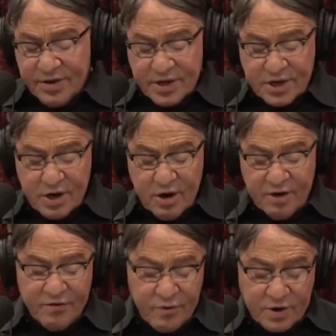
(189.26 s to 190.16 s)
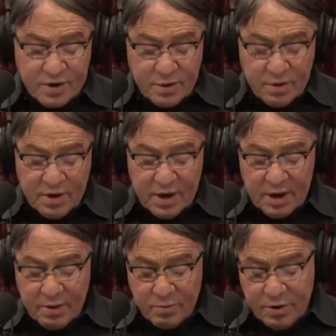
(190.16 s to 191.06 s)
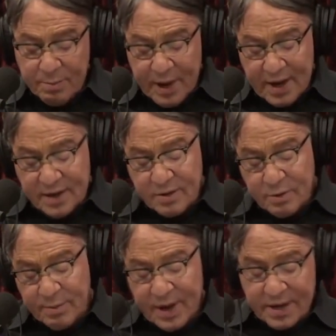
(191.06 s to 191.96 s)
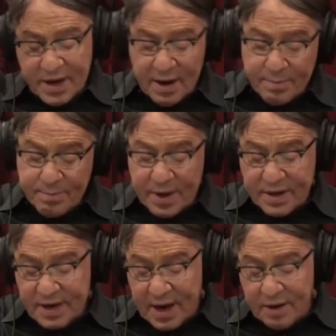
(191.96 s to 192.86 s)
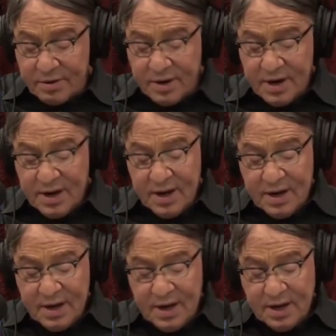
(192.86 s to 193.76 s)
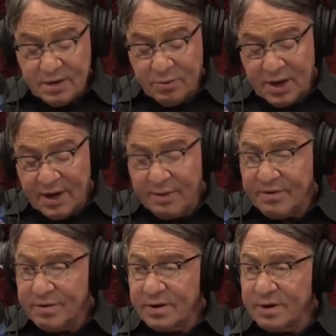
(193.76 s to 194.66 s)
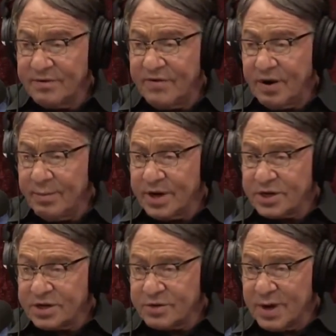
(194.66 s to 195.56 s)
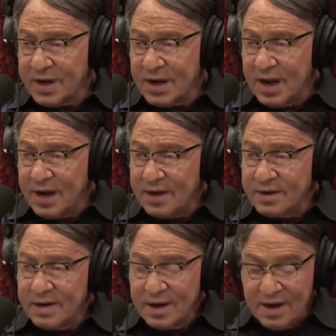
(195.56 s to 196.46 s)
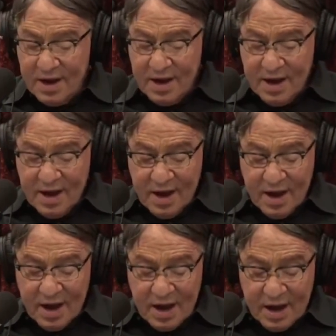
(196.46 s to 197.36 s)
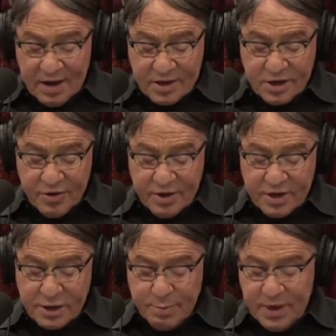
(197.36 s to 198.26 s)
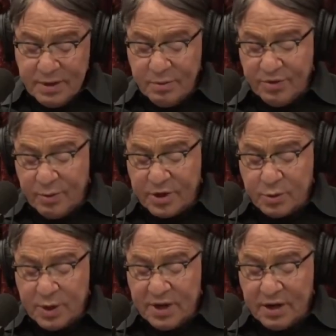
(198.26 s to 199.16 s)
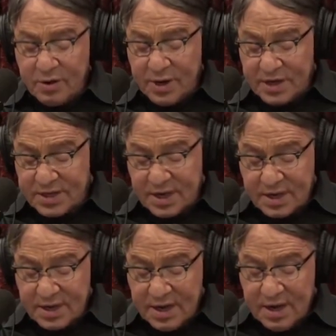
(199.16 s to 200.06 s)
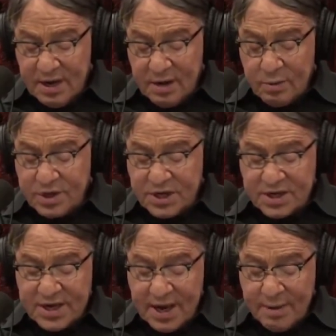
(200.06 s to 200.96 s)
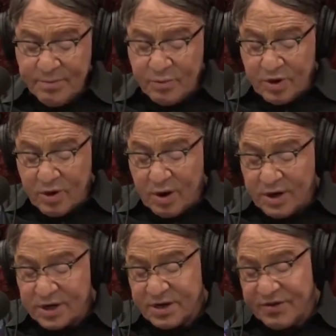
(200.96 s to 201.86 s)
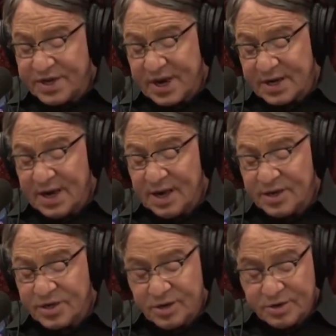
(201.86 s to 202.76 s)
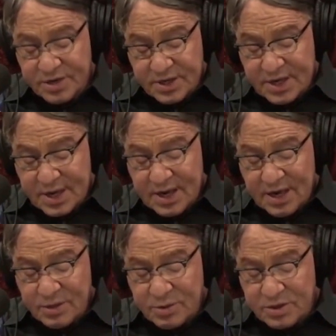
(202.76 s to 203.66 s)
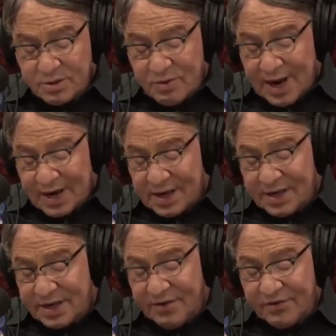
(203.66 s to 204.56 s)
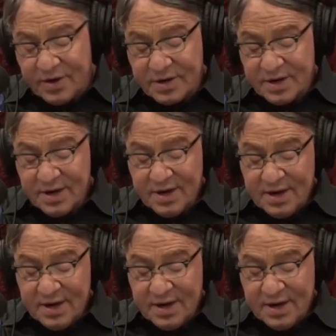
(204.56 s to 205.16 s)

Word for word: this curve would, uh, would bend. It would bend up, bend down. It's really very much a straight line. Uh, so the speed with which we increased it was the same regardless of the technology used. And the technology was radically different